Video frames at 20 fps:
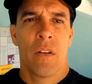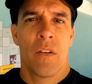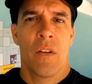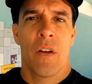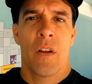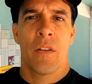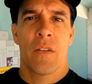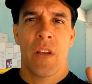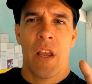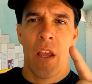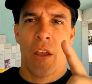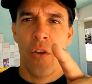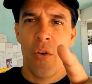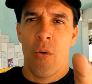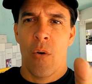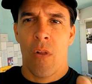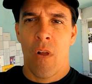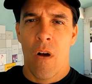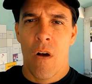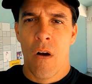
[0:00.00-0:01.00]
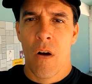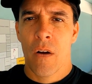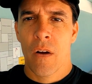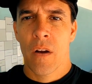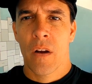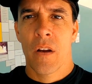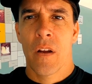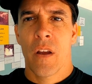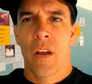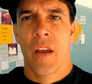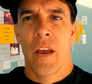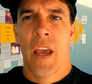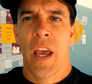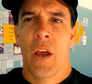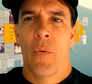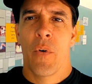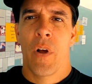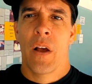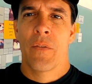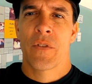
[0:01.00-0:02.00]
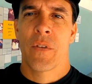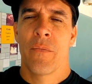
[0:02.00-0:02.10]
You can take you along and we'll have